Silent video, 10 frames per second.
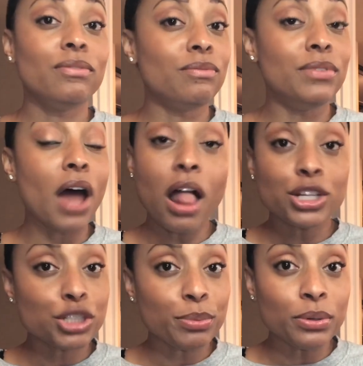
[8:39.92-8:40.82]

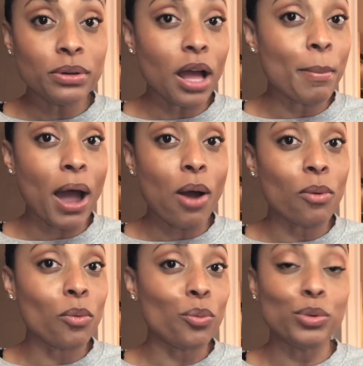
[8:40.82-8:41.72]
knowledgeable
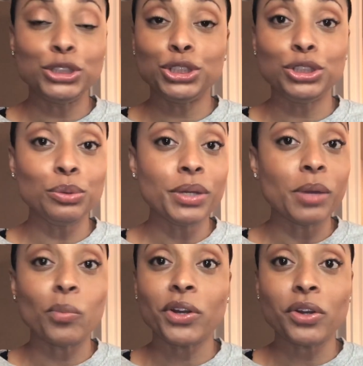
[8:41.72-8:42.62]
about what you're doing
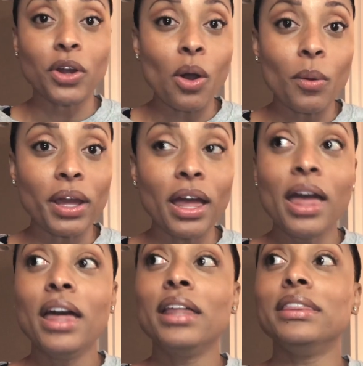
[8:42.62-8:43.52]
and where you're going
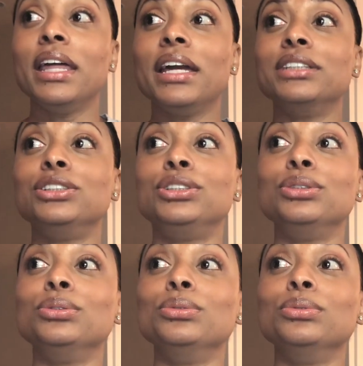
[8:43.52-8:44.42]
than
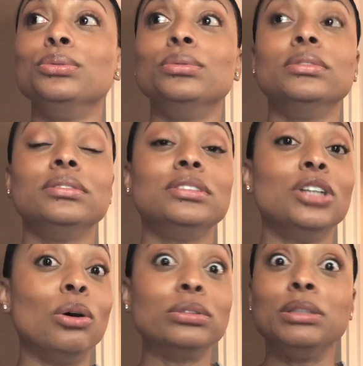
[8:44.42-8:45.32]
to
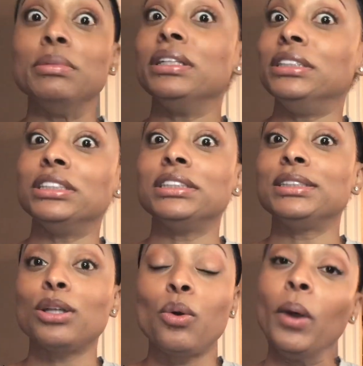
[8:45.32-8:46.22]
ultimately
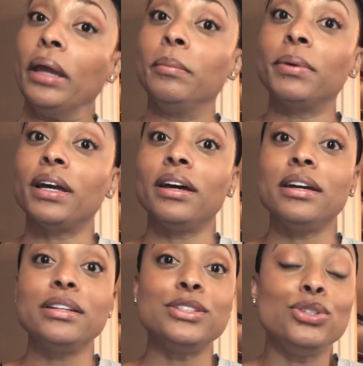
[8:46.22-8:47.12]
just quit
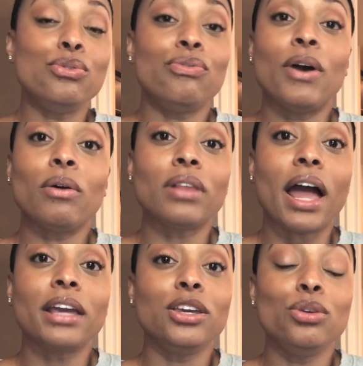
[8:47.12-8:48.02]
because you felt
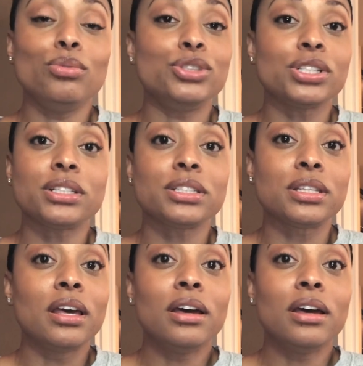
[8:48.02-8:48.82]
like you just